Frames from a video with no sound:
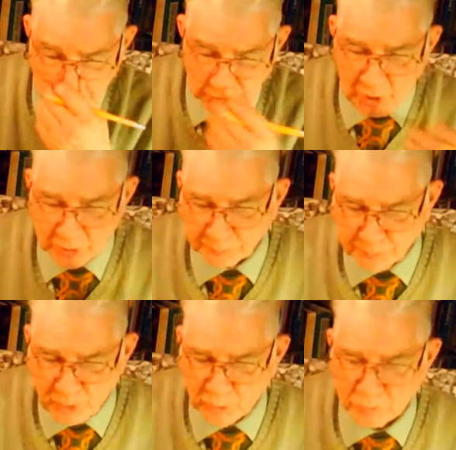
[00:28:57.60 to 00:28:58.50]
Not a
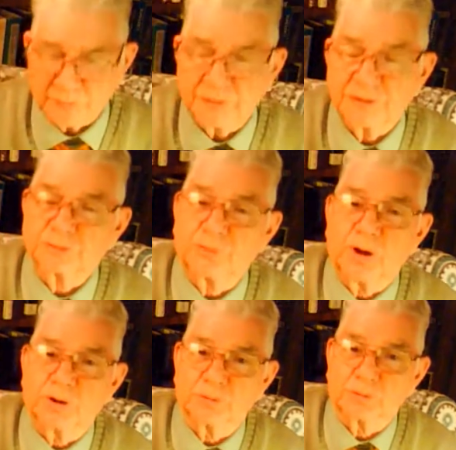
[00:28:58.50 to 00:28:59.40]
bone of his
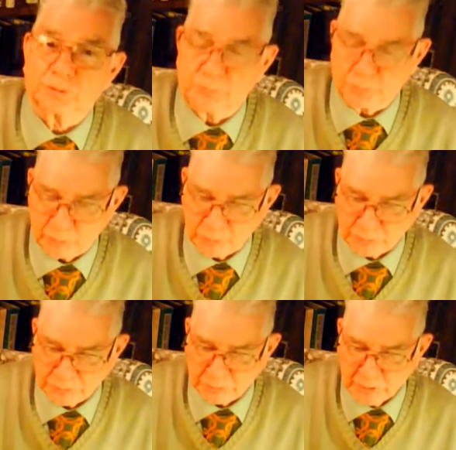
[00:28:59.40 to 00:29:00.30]
body would be
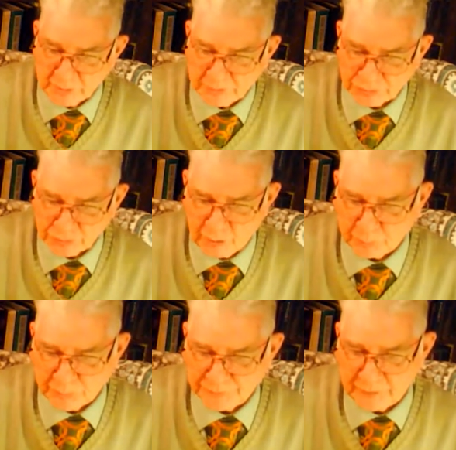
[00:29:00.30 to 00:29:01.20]
broken. Let's
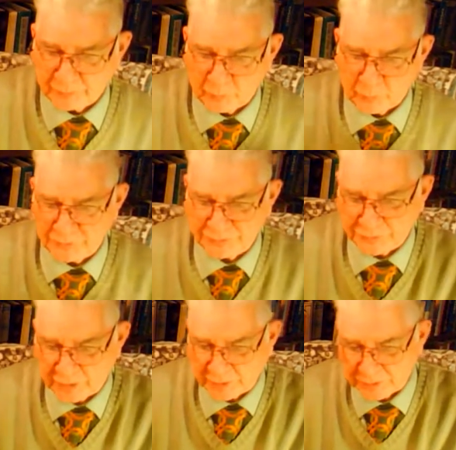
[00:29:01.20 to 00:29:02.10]
stop right there for 1
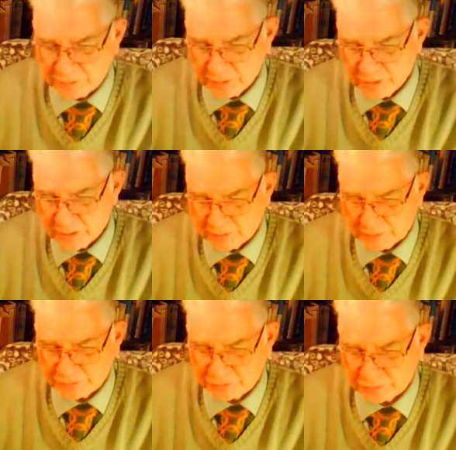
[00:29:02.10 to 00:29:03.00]
second, and
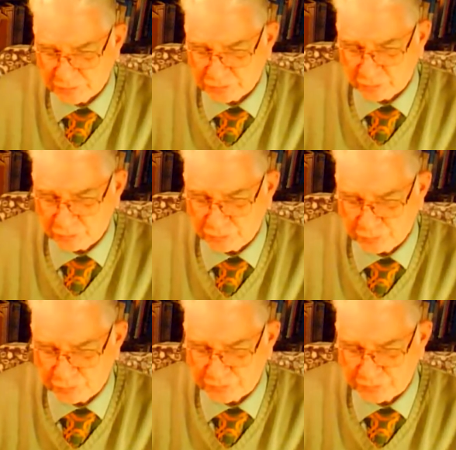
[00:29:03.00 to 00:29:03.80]
let's go through